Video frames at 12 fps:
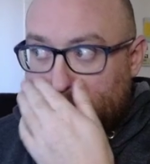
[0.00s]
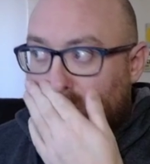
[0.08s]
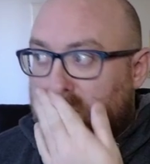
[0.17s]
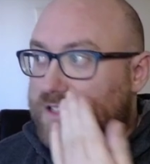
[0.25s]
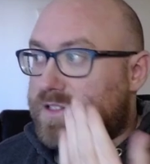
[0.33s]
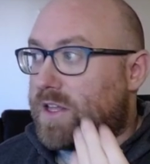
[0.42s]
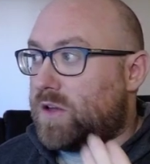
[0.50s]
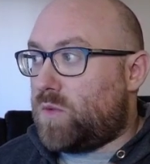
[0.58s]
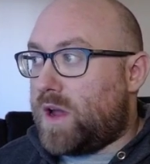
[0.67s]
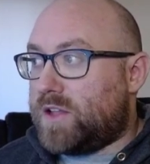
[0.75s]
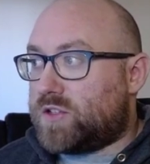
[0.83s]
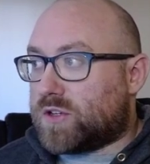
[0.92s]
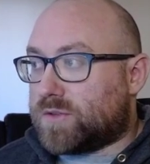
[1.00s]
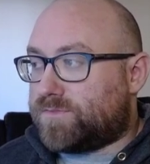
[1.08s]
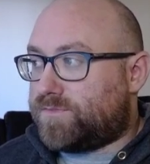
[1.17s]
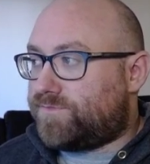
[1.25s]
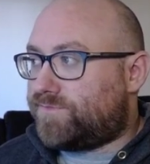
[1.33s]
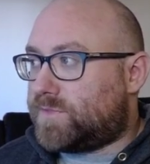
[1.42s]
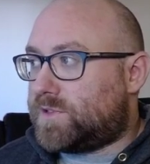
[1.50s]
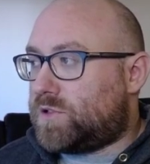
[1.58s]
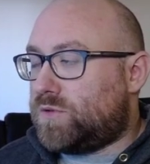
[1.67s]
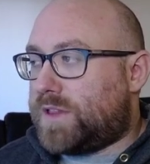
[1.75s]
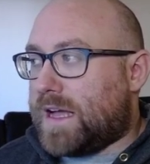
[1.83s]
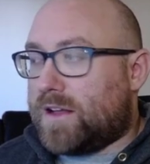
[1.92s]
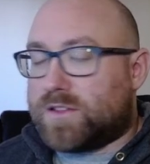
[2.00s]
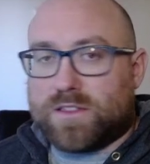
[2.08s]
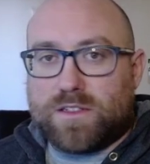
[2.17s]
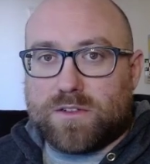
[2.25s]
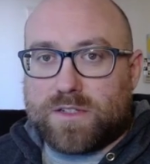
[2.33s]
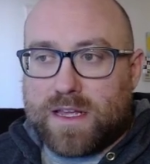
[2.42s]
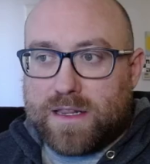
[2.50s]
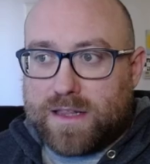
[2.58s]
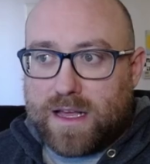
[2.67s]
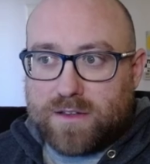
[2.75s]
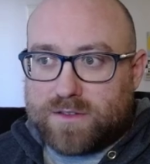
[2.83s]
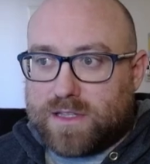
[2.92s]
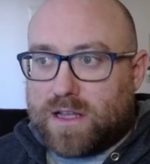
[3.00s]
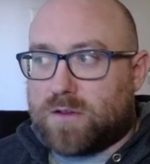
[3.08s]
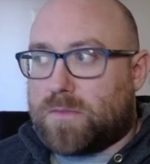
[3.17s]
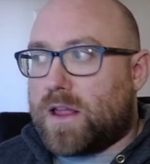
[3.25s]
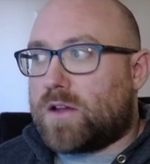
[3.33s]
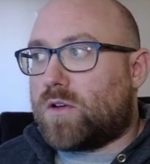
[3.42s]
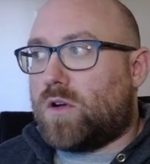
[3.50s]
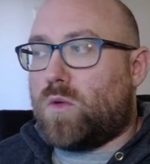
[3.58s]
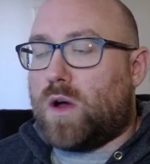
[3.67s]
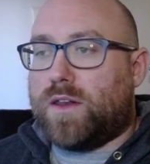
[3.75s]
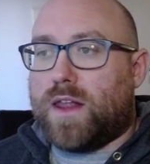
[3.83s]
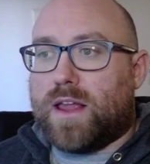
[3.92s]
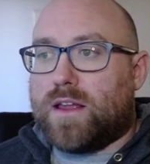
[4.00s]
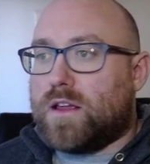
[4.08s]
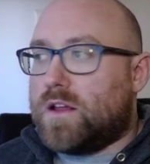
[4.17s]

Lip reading: let's say you wager $2,000 of your $10,000 bankroll one day